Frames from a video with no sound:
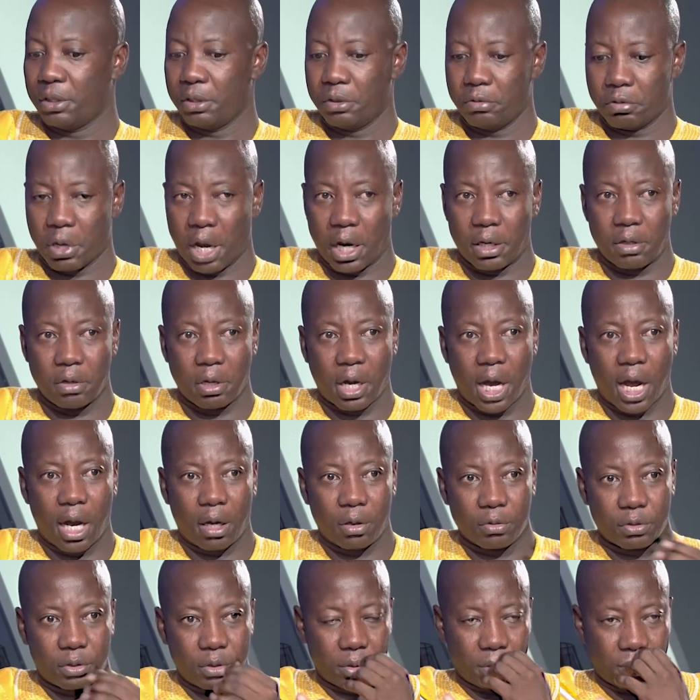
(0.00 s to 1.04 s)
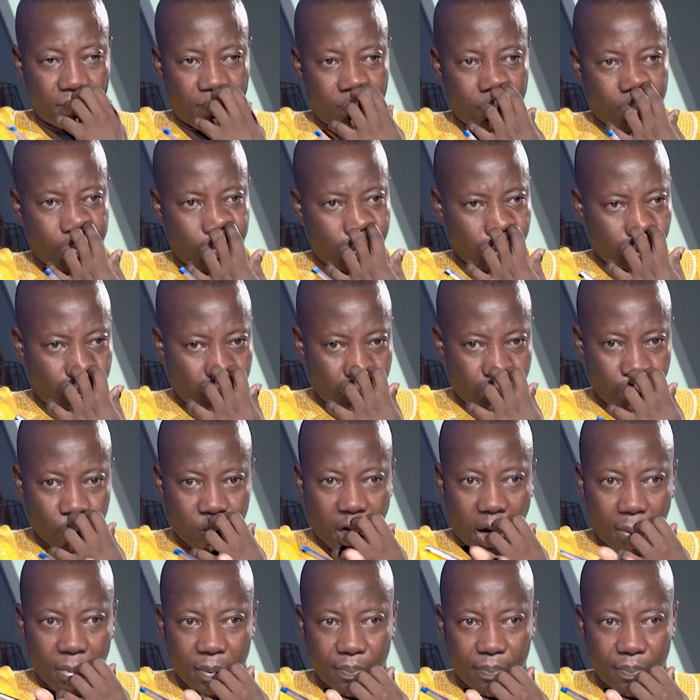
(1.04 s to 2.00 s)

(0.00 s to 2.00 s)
You are in your house, two people come